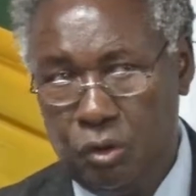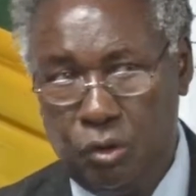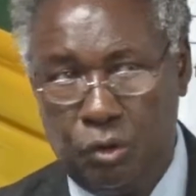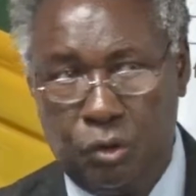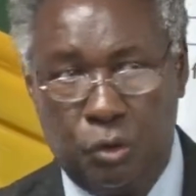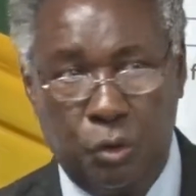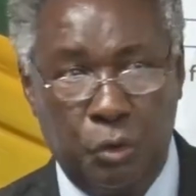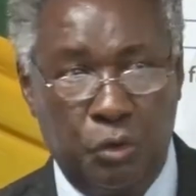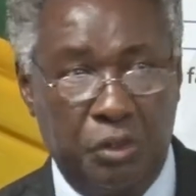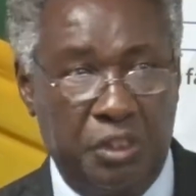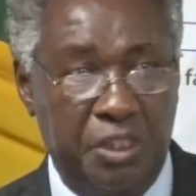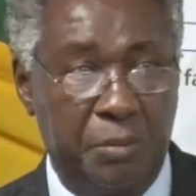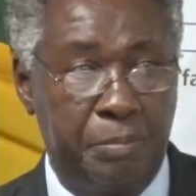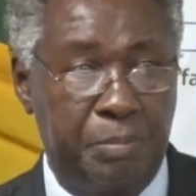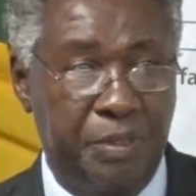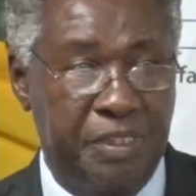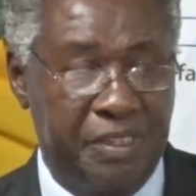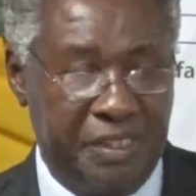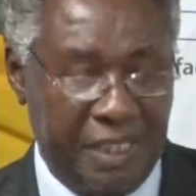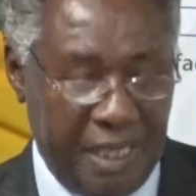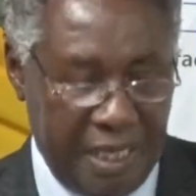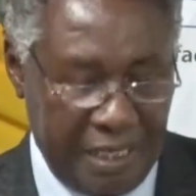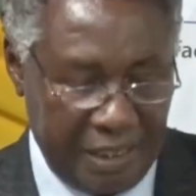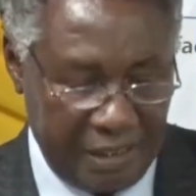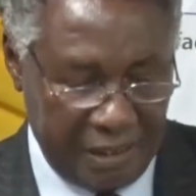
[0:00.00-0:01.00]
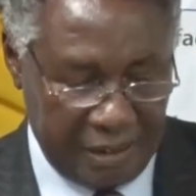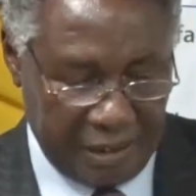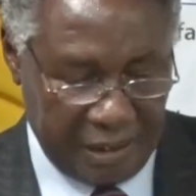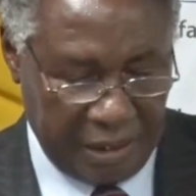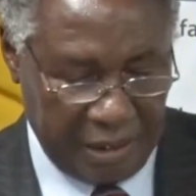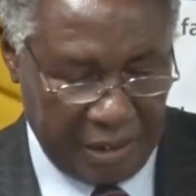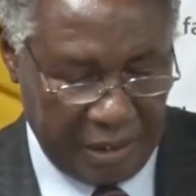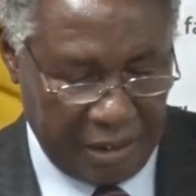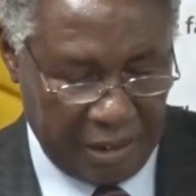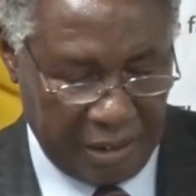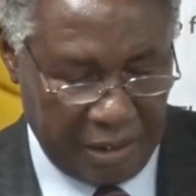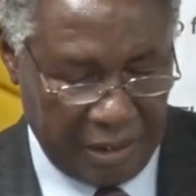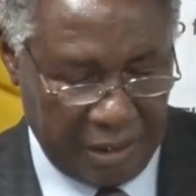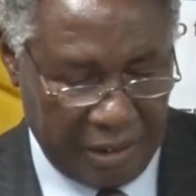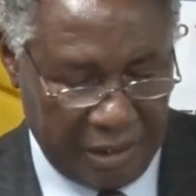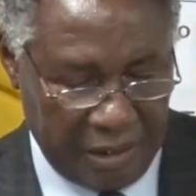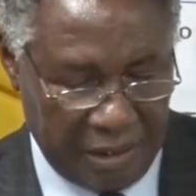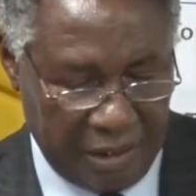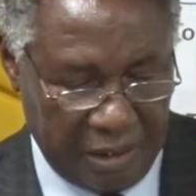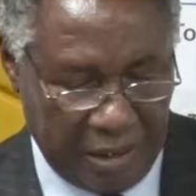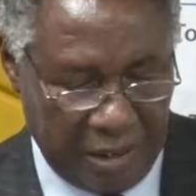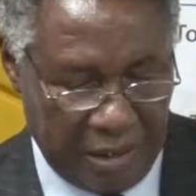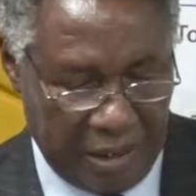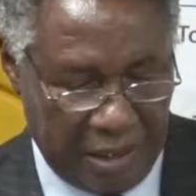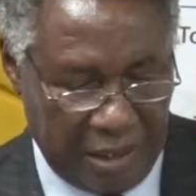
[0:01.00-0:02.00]
to represent
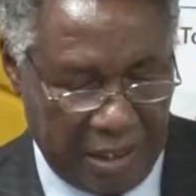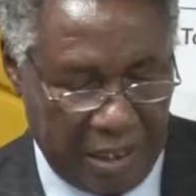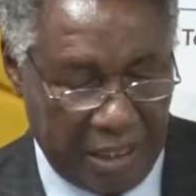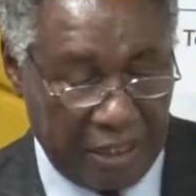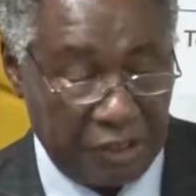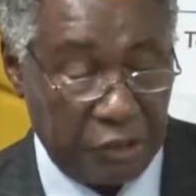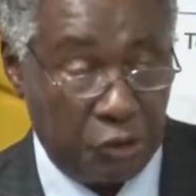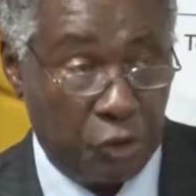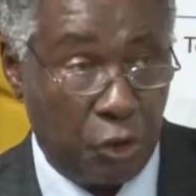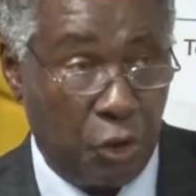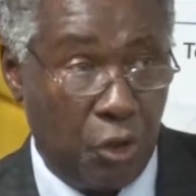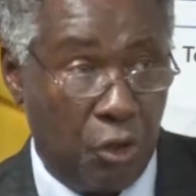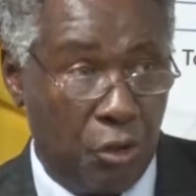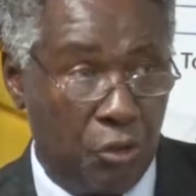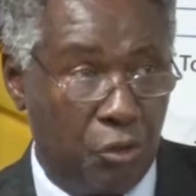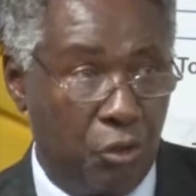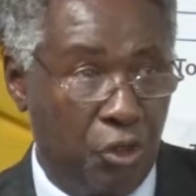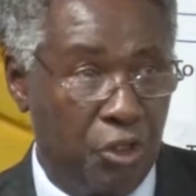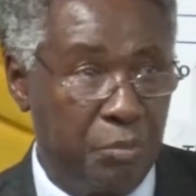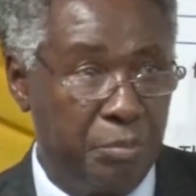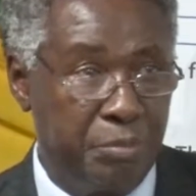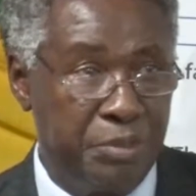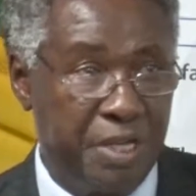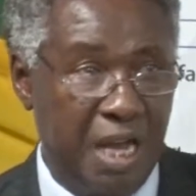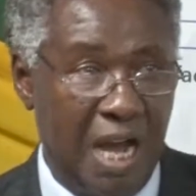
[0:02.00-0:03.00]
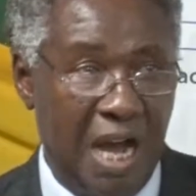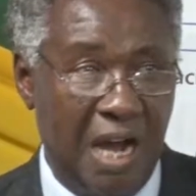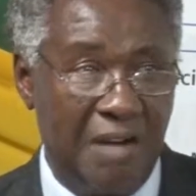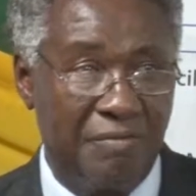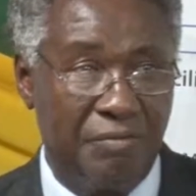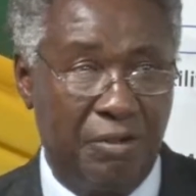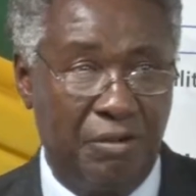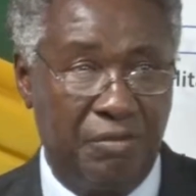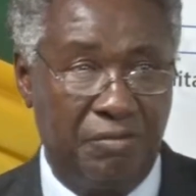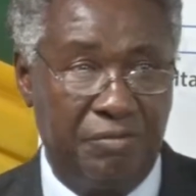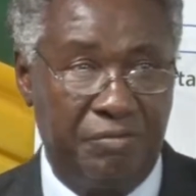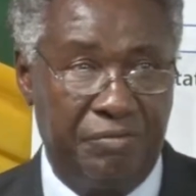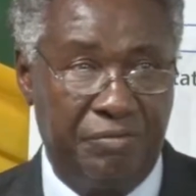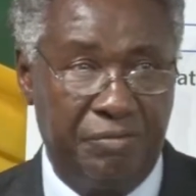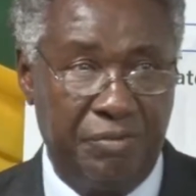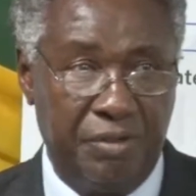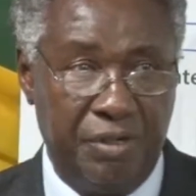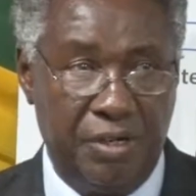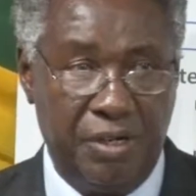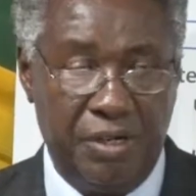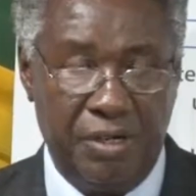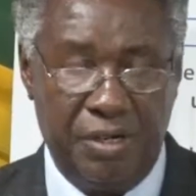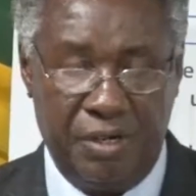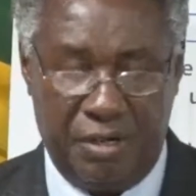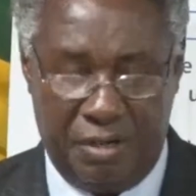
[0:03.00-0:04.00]
and talk on behalf of
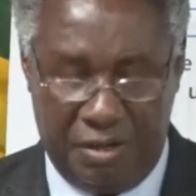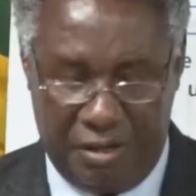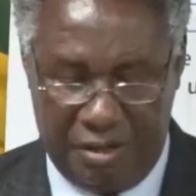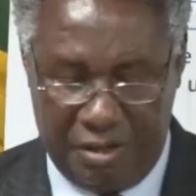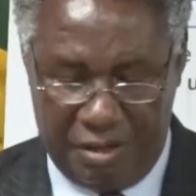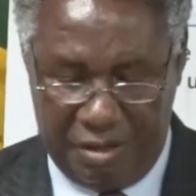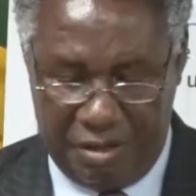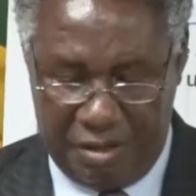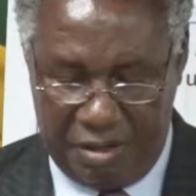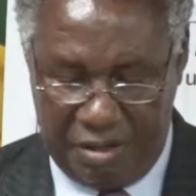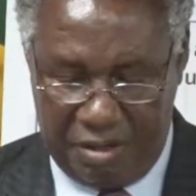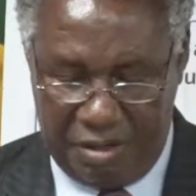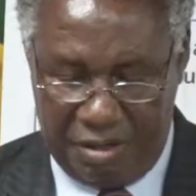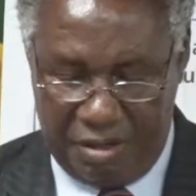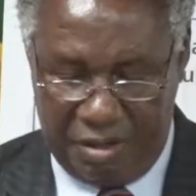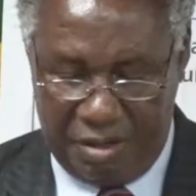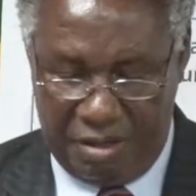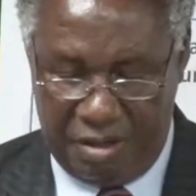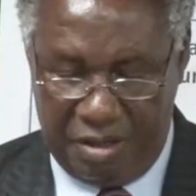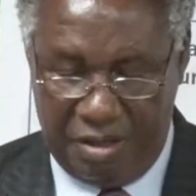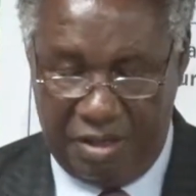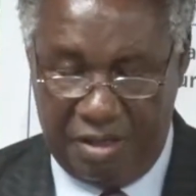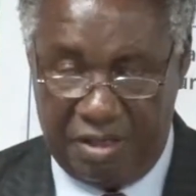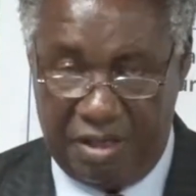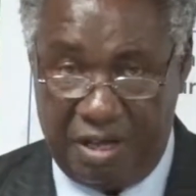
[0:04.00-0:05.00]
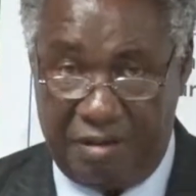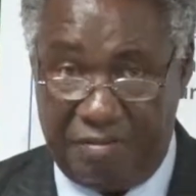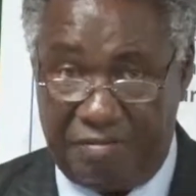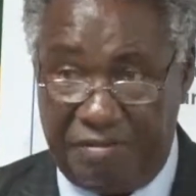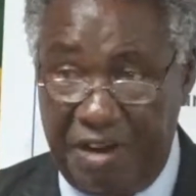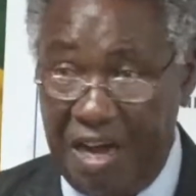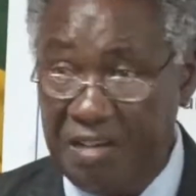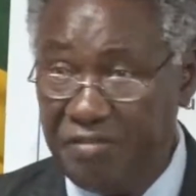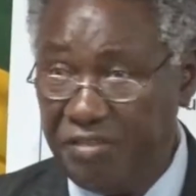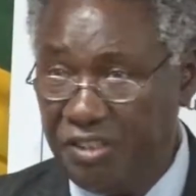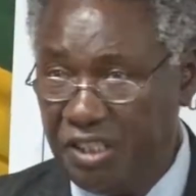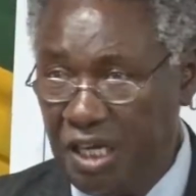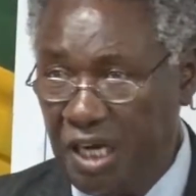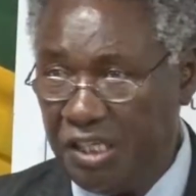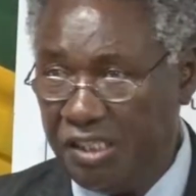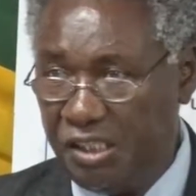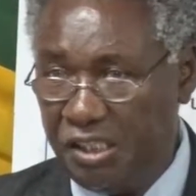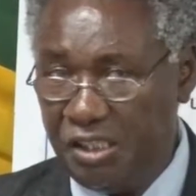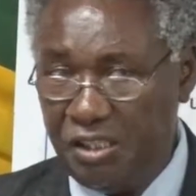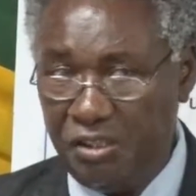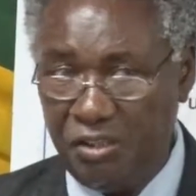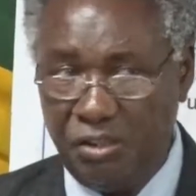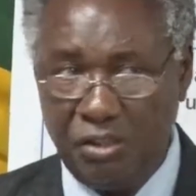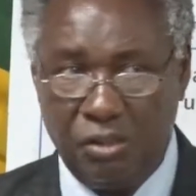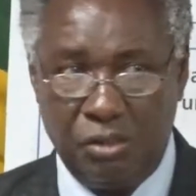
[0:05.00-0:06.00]
the 5
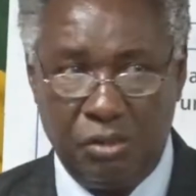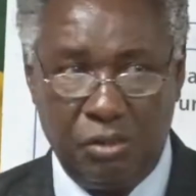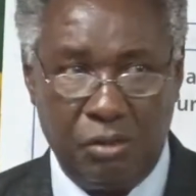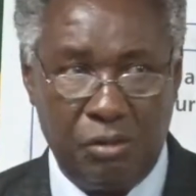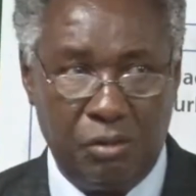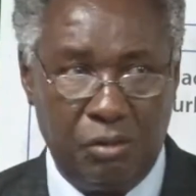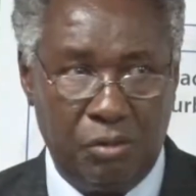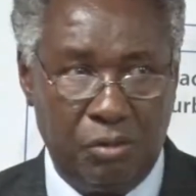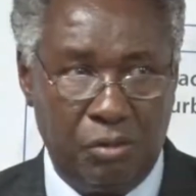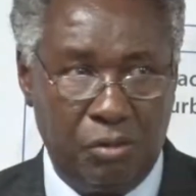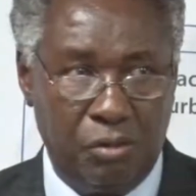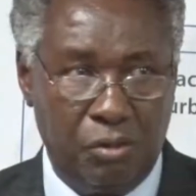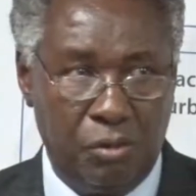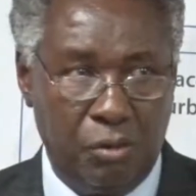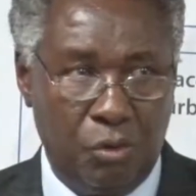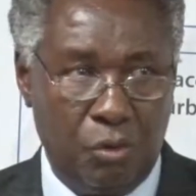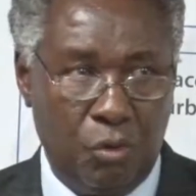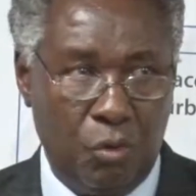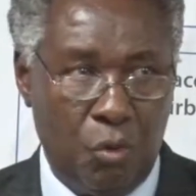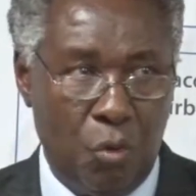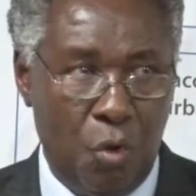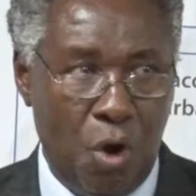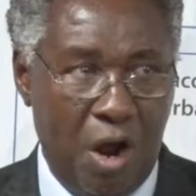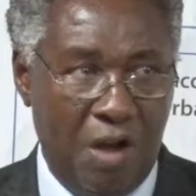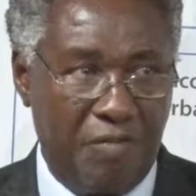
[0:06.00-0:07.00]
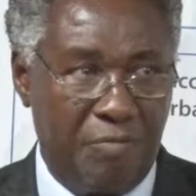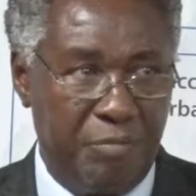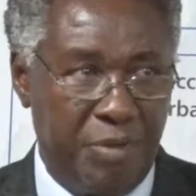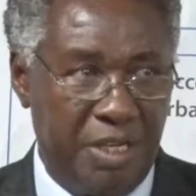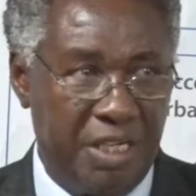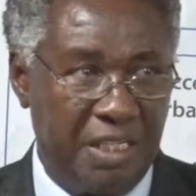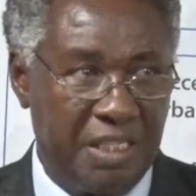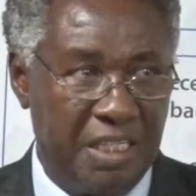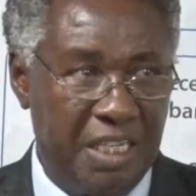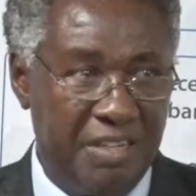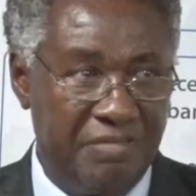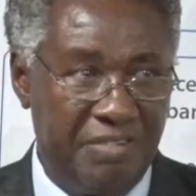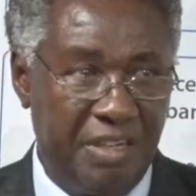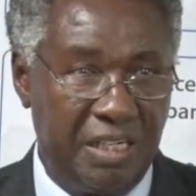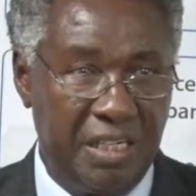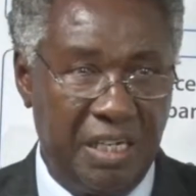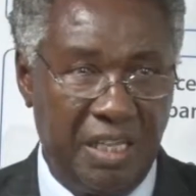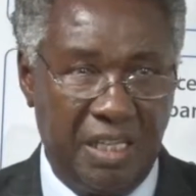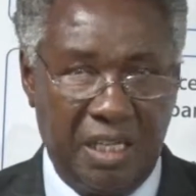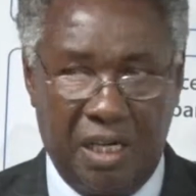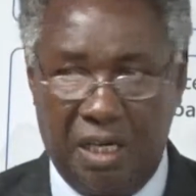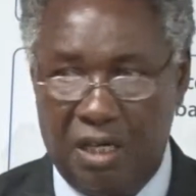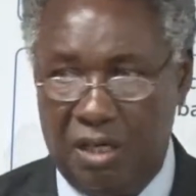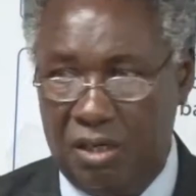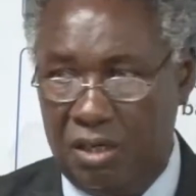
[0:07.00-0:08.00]
judges who have been given
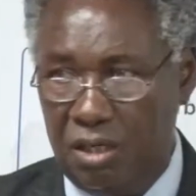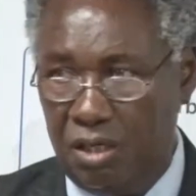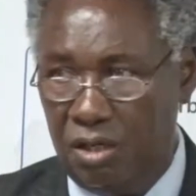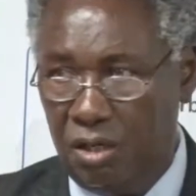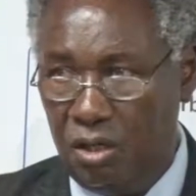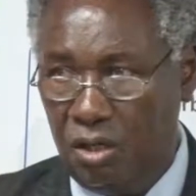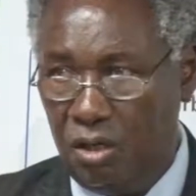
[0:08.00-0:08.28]
the